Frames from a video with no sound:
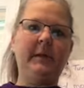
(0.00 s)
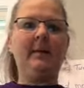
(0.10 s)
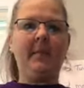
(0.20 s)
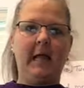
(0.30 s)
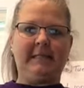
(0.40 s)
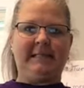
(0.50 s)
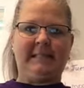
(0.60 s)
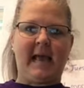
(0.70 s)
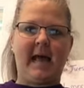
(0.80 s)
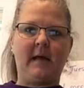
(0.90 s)
but I'm not
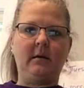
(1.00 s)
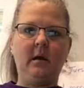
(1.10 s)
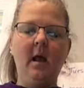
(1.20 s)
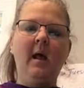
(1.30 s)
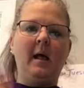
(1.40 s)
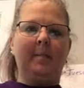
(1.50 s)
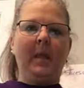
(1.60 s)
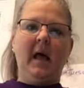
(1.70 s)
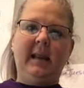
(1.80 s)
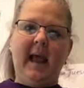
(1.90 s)
sad. I'm
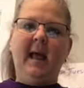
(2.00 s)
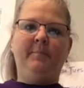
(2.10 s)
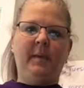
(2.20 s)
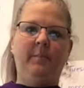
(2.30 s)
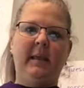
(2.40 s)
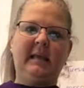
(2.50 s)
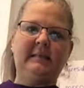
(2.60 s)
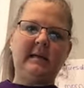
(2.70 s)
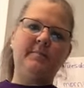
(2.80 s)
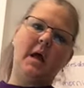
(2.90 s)
not happy
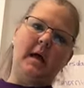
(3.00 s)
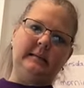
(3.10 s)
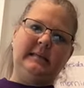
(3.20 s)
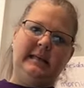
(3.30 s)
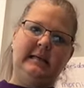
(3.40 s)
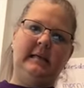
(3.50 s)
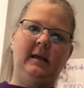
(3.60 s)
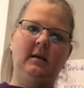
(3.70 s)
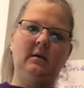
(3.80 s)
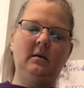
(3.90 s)
because I'm not
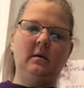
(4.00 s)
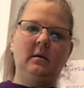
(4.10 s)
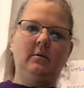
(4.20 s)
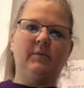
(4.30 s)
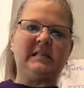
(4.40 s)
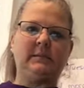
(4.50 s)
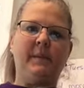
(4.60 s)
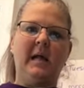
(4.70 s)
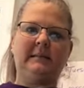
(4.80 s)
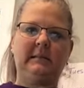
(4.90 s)
getting
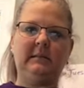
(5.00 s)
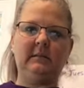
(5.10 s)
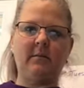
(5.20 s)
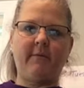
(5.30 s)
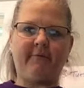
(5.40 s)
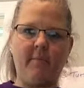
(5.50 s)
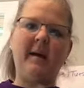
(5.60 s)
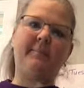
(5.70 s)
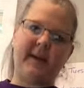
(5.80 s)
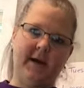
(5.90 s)
responses from
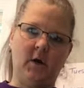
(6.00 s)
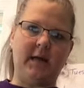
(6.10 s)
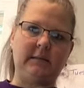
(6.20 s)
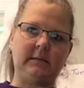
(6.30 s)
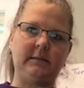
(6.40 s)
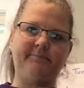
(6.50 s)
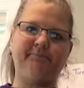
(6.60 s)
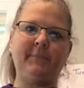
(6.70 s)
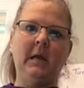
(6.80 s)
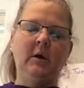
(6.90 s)
my parents.
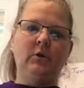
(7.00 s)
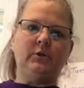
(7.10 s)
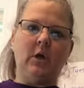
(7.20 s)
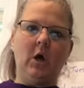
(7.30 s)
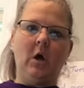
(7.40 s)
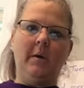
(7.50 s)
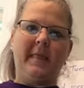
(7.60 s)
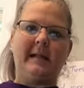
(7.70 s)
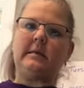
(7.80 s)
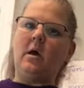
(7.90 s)
So
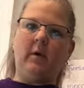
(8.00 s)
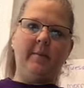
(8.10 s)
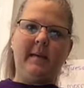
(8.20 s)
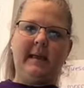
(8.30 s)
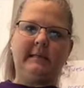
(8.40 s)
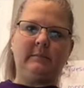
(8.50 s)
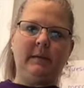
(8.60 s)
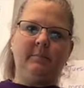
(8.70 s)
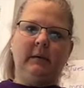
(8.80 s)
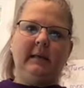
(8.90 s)
that only makes
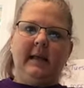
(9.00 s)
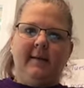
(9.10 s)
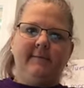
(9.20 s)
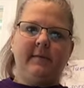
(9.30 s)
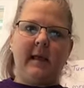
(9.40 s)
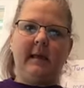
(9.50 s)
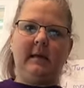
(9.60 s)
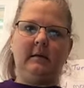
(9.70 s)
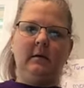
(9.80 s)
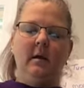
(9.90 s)
me believe
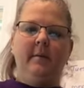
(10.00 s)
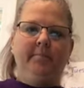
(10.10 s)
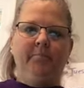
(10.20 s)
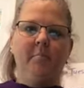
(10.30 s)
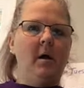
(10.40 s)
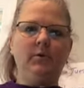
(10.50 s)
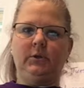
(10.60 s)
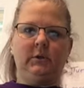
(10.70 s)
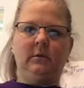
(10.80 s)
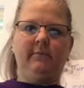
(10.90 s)
that
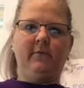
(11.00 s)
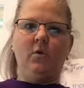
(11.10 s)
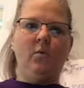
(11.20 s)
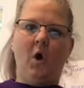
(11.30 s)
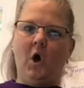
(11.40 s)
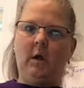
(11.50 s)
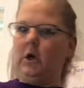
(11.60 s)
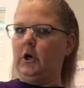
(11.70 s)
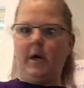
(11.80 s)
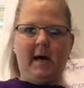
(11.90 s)
most of you all
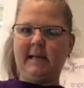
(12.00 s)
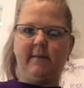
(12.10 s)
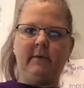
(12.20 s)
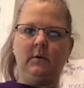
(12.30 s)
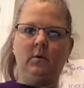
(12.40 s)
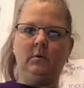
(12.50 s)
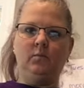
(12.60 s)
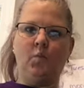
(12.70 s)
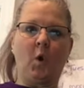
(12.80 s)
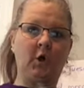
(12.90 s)
are not even
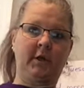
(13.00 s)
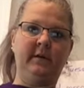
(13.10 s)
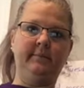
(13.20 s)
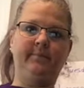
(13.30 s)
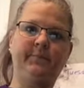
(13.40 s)
working.